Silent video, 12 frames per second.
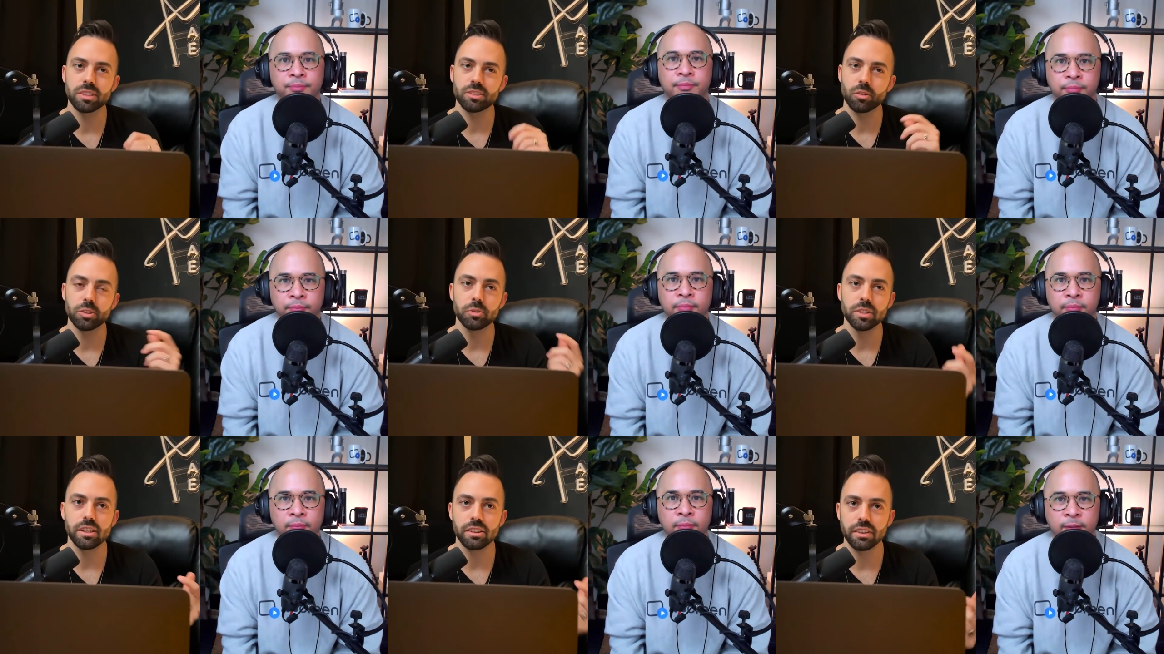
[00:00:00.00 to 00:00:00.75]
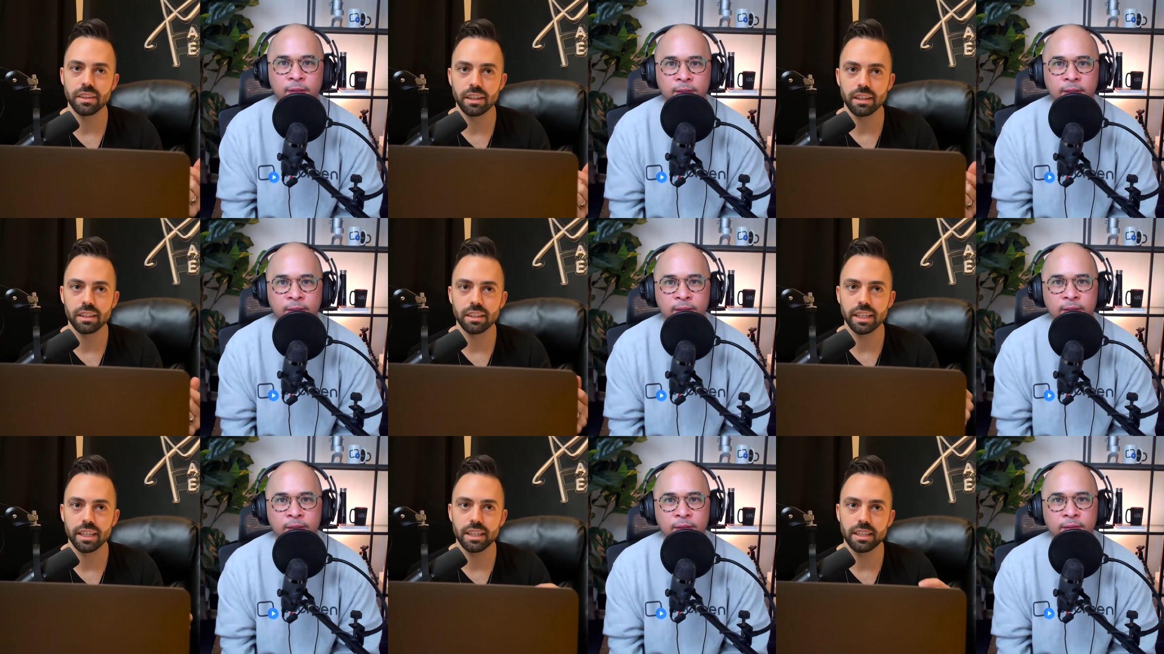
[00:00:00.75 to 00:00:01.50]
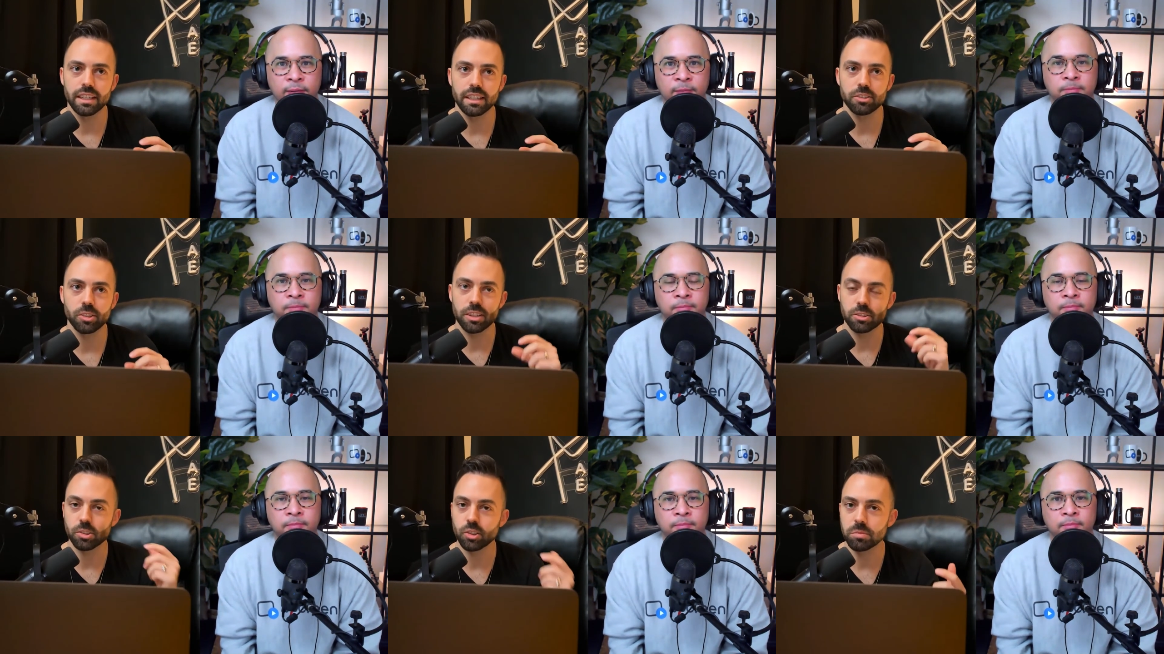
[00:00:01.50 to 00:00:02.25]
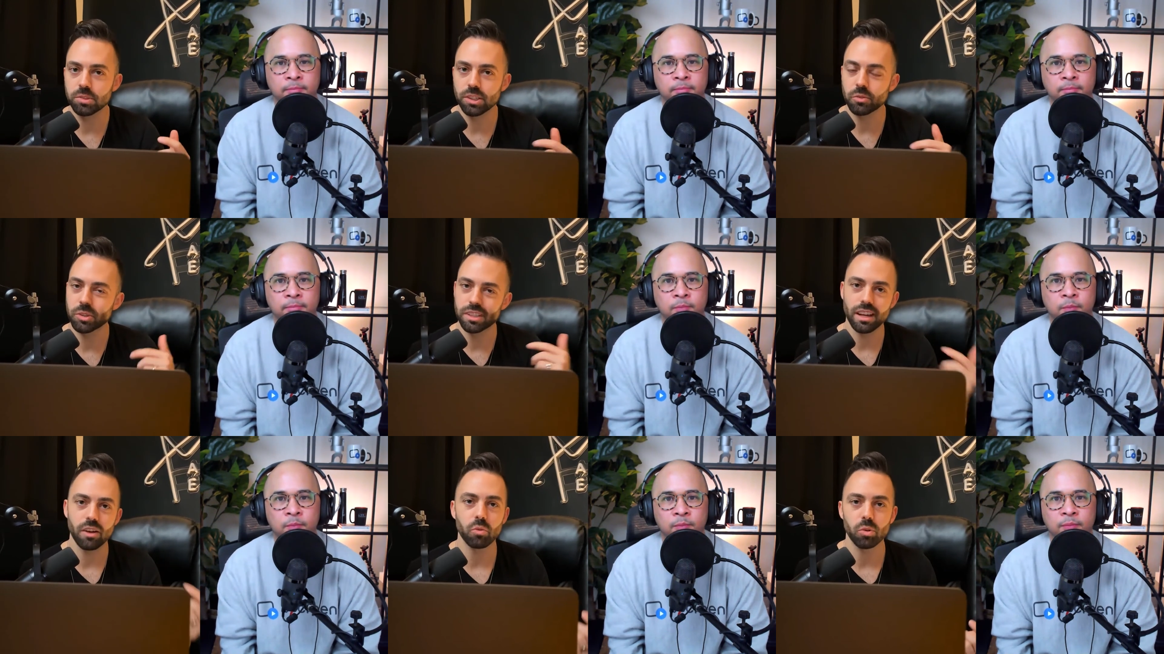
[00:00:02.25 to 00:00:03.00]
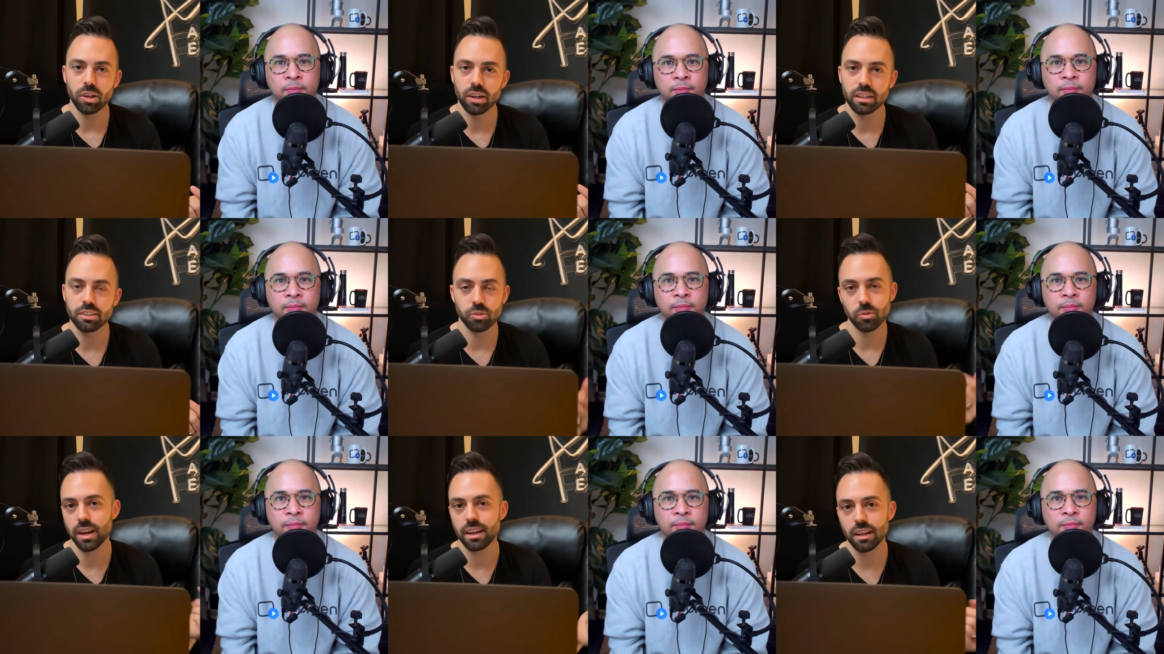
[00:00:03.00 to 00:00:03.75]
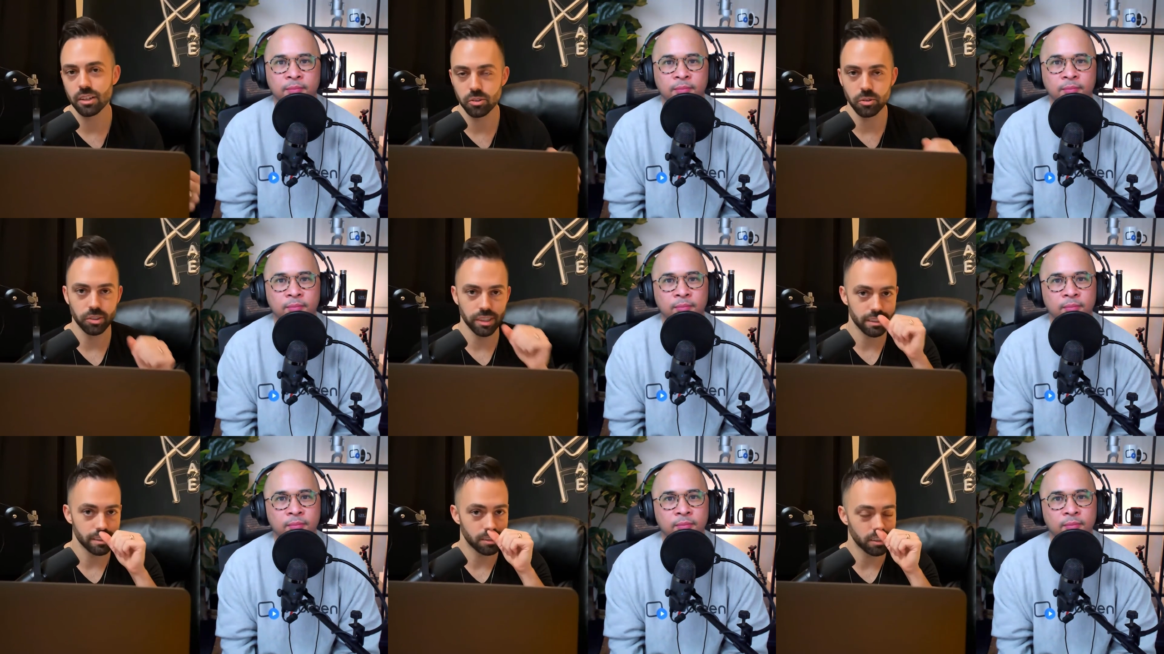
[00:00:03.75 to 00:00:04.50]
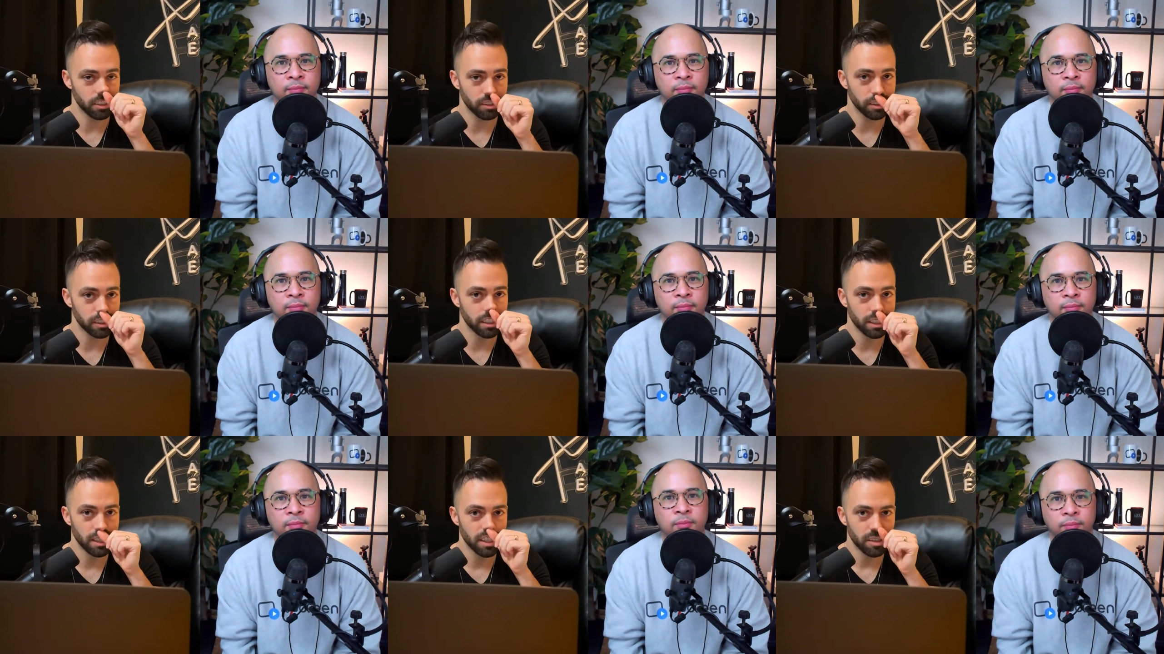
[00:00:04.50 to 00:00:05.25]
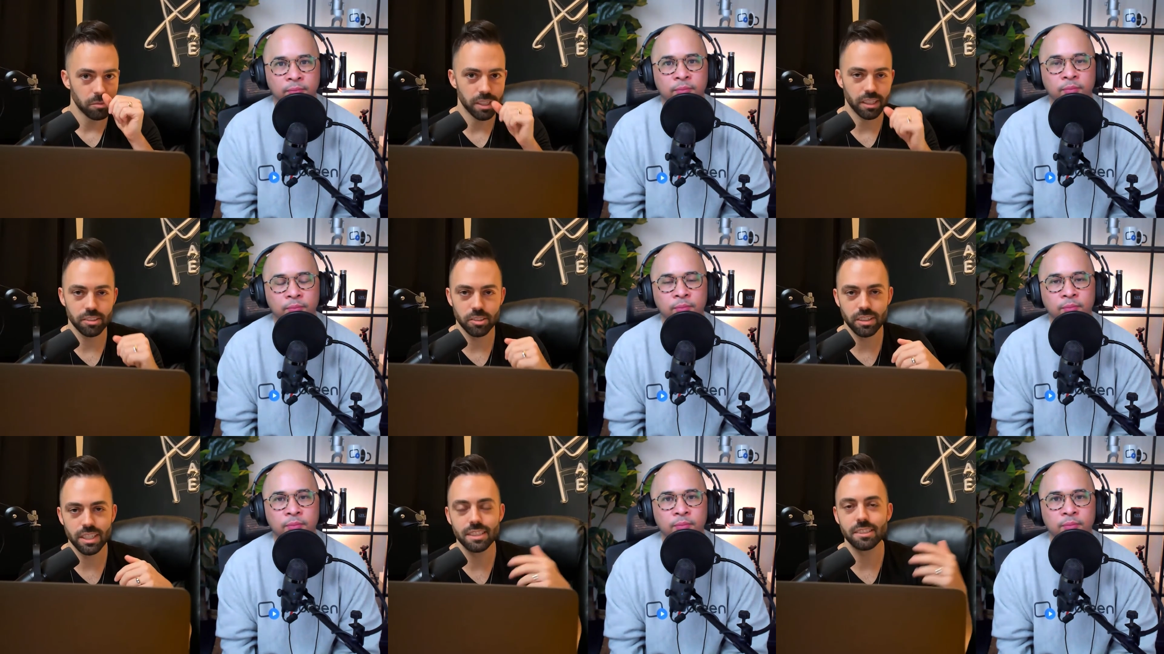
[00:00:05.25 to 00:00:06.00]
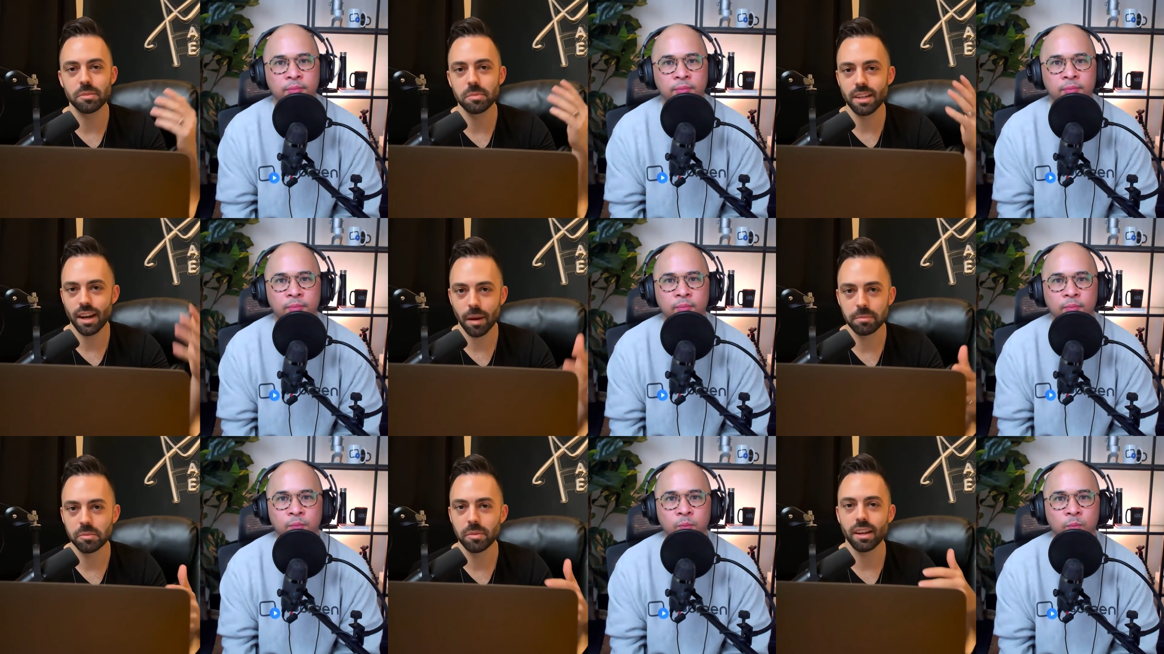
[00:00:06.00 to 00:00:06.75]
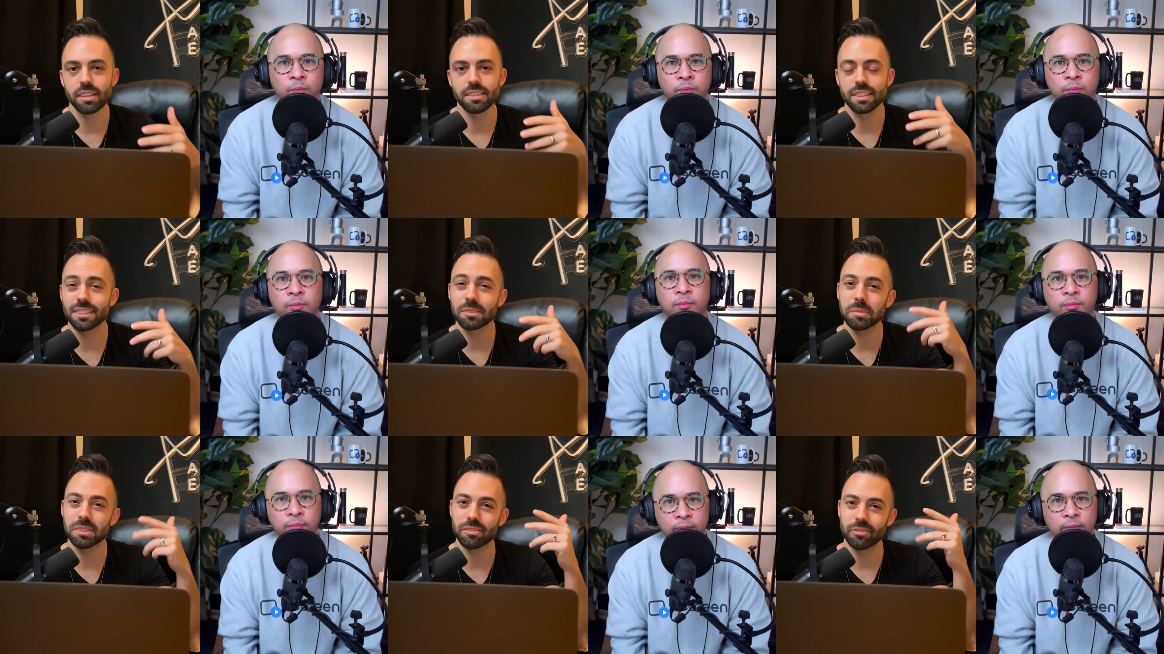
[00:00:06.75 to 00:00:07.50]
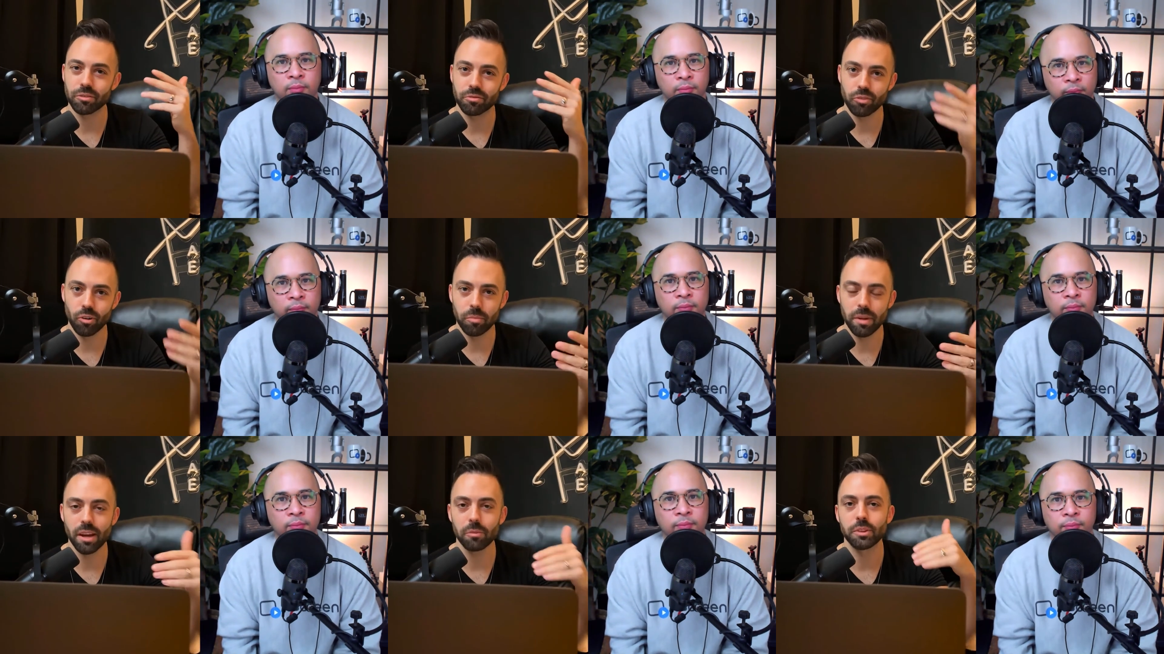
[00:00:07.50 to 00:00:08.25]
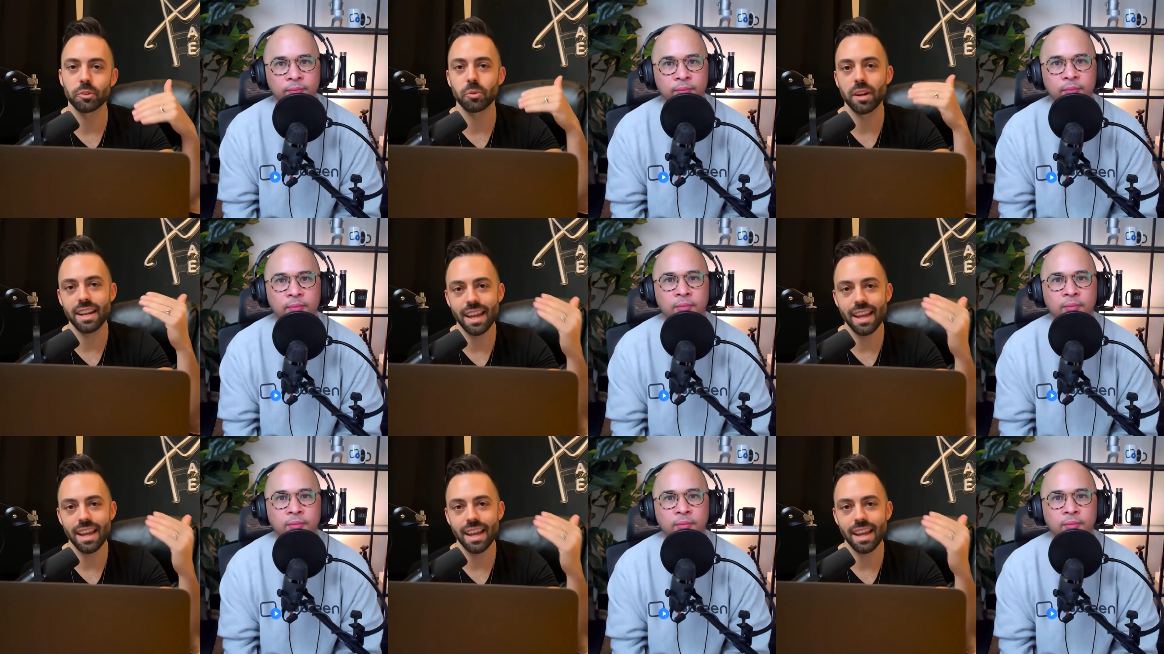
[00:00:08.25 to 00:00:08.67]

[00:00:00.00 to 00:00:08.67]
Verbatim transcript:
Speaker 1: its own unique thing. Like a transcription would not work to rank on Google necessarily, because it needs to be optimized in a specific format with the right